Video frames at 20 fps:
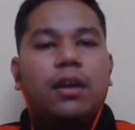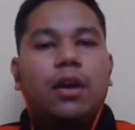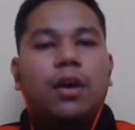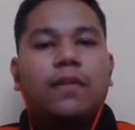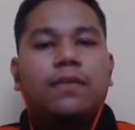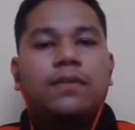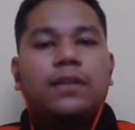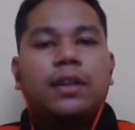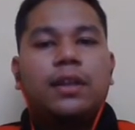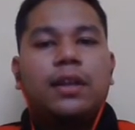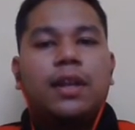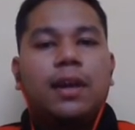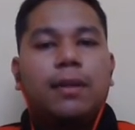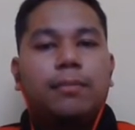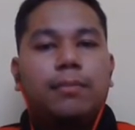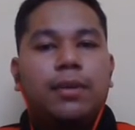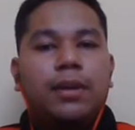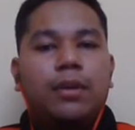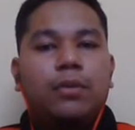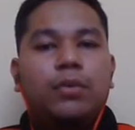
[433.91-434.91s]
of the
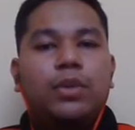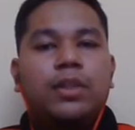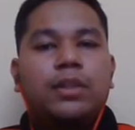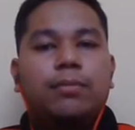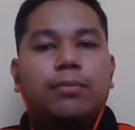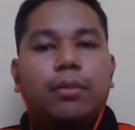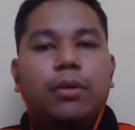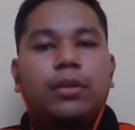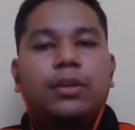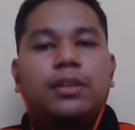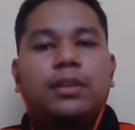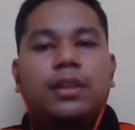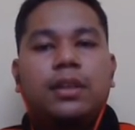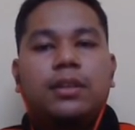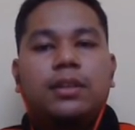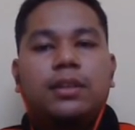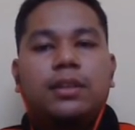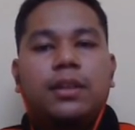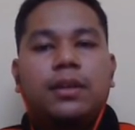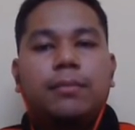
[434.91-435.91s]
double wishbone
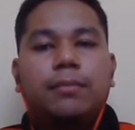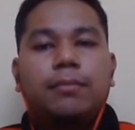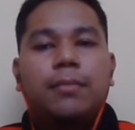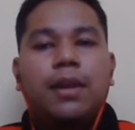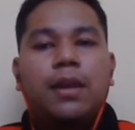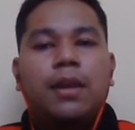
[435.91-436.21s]
system